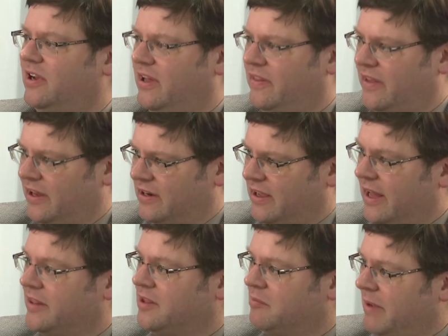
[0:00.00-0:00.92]
and then
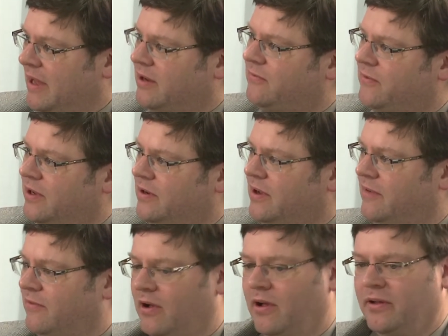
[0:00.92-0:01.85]
getting the benefit
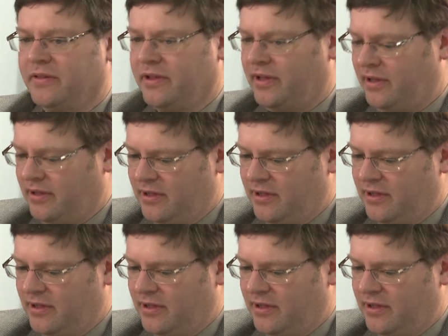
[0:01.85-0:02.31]
of all the